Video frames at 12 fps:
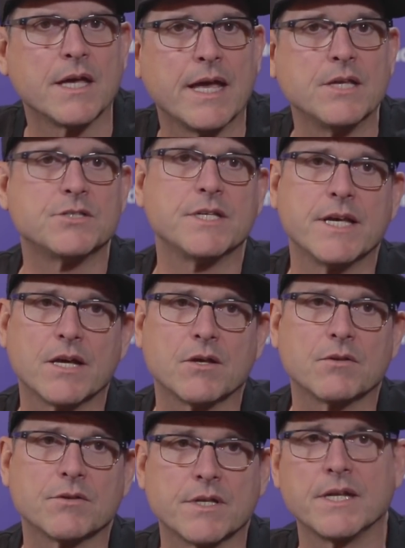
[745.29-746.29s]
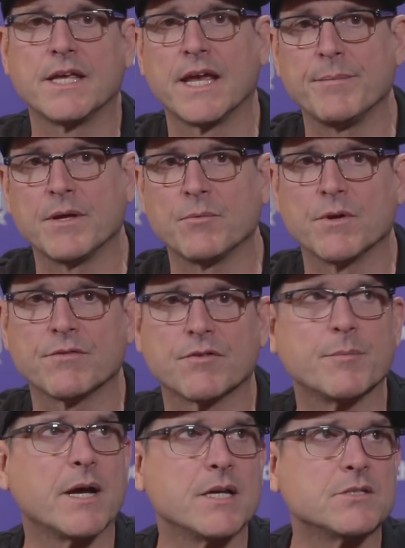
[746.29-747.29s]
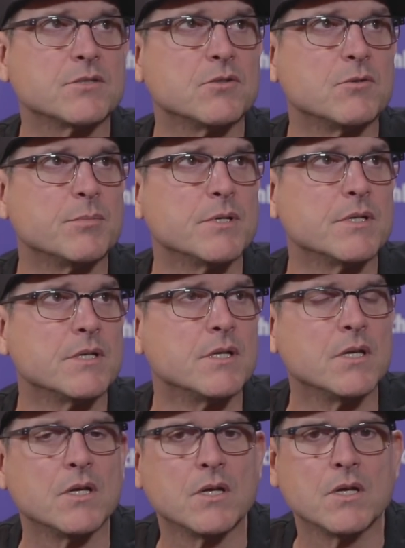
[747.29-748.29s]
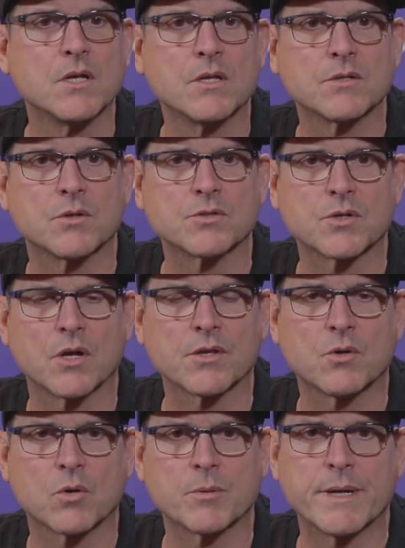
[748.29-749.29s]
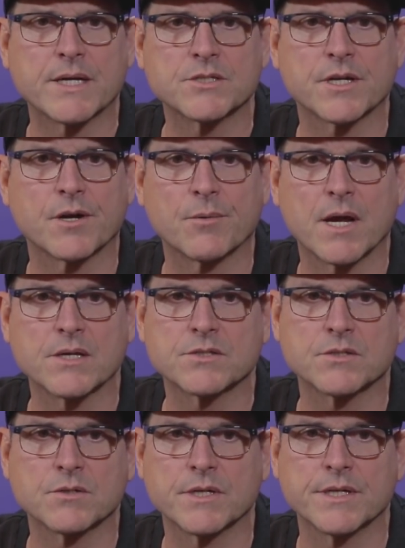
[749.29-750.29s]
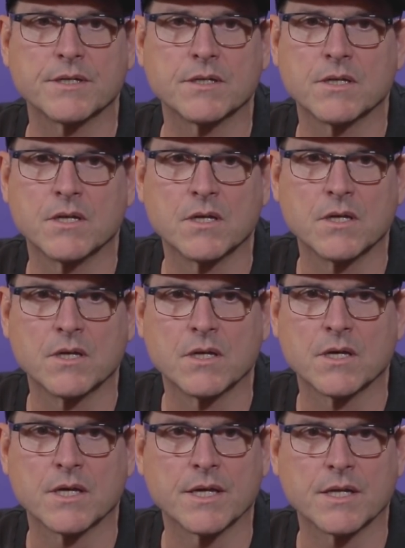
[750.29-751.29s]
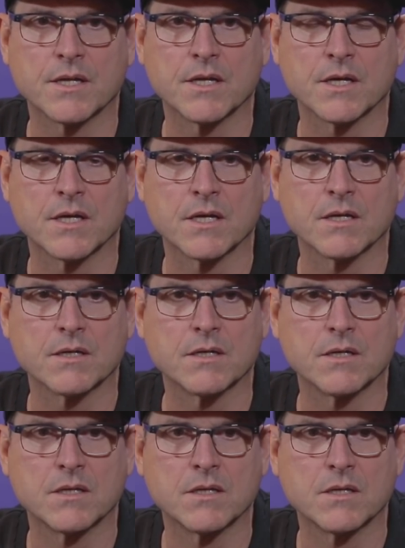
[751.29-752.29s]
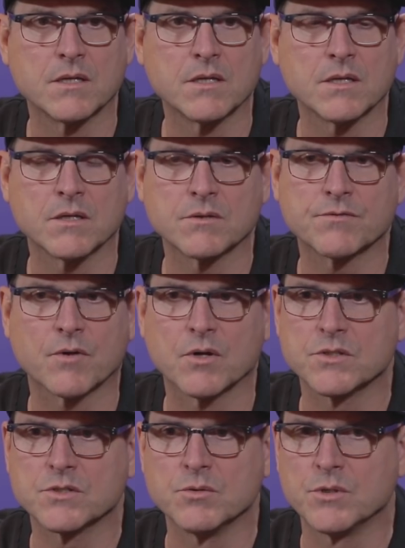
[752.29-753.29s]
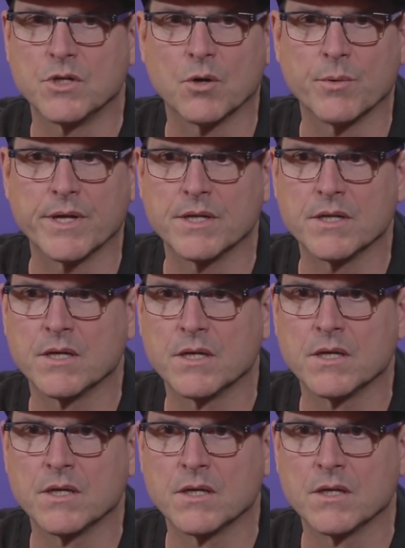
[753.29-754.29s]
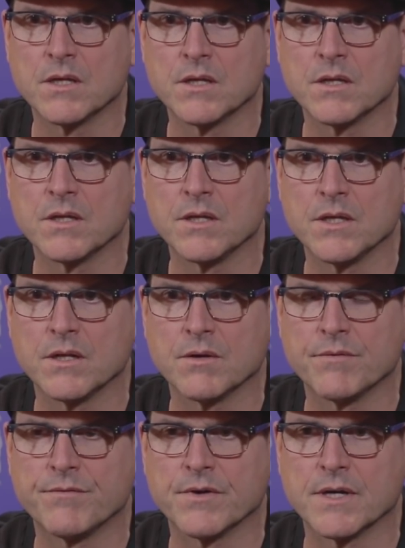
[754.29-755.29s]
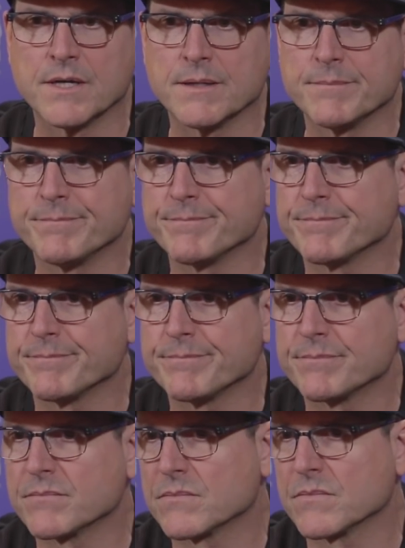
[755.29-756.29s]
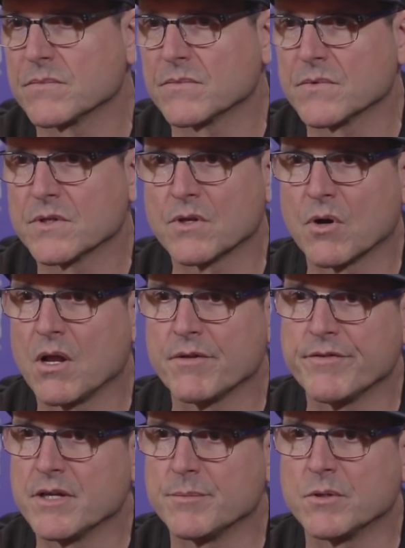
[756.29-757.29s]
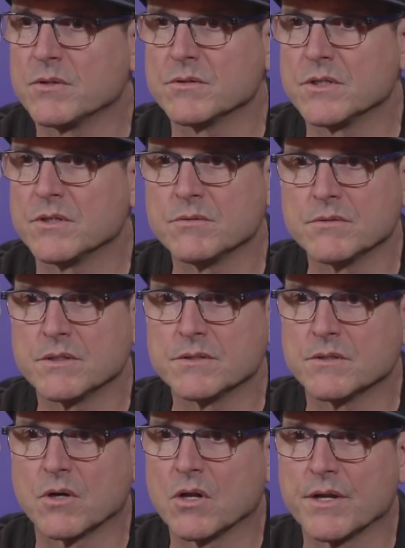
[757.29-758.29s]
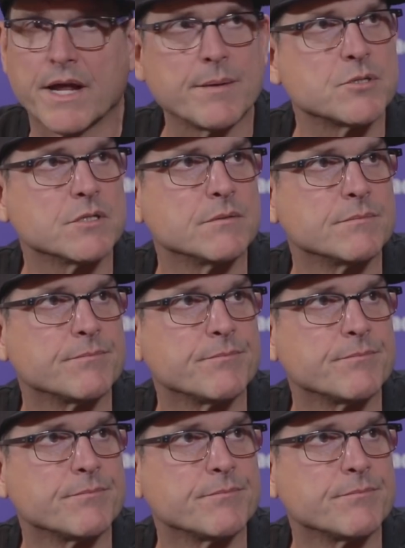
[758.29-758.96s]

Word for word: ACL that he came in with from high school. But those are all the quarterbacks on our roster, and and uh, as far as who would go in, you know, if, um, they're all available. You know, they're all an option.